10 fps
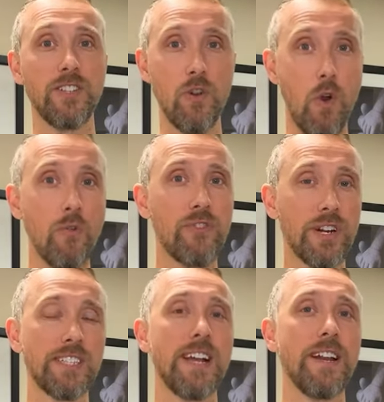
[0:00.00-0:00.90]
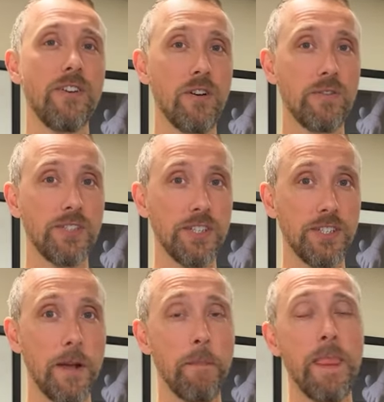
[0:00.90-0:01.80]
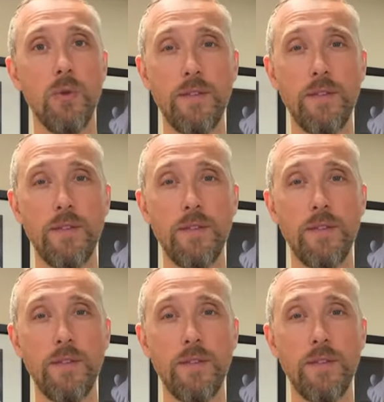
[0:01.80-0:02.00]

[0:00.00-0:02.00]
an overexcited nerve system,